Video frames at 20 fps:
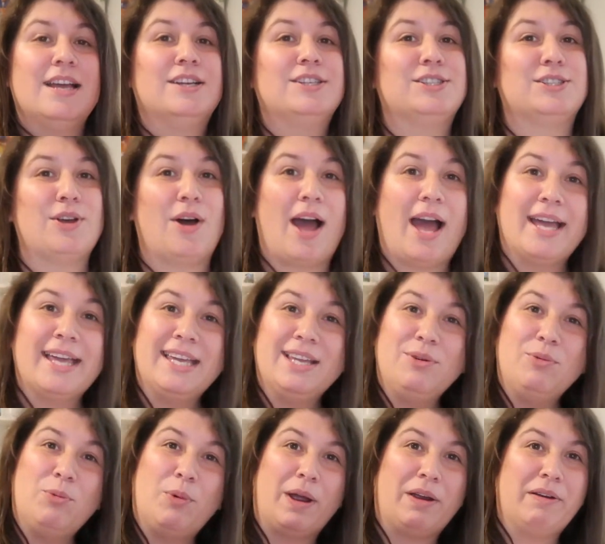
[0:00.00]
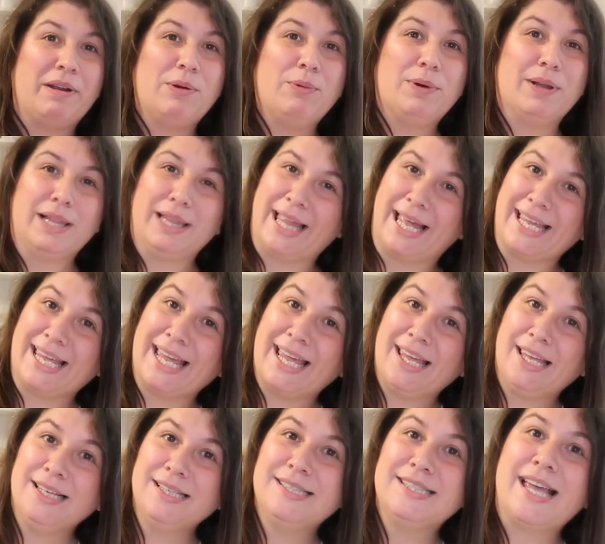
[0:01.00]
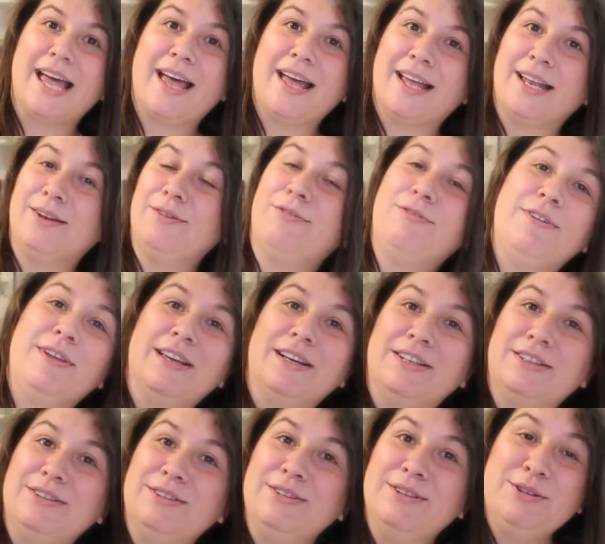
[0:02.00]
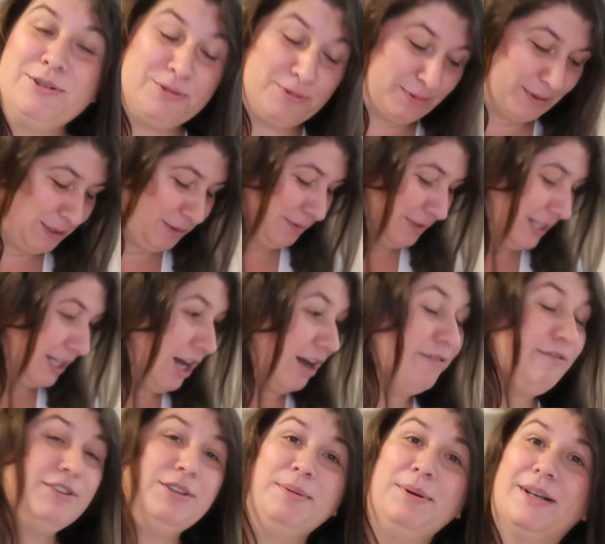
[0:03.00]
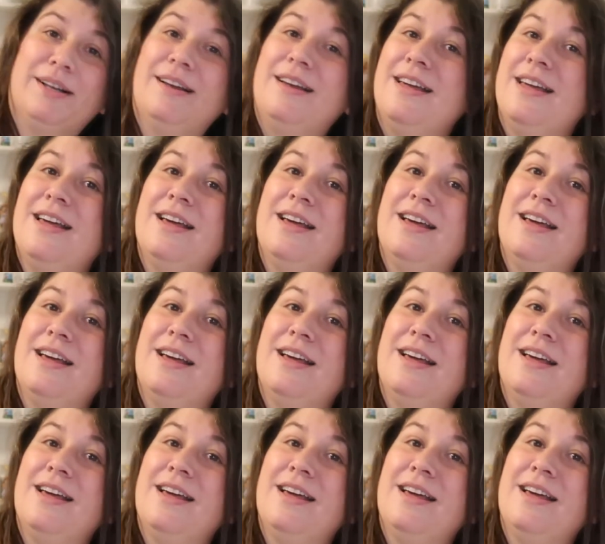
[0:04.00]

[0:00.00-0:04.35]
so I can wear it with leggings and feel really, really comfortable.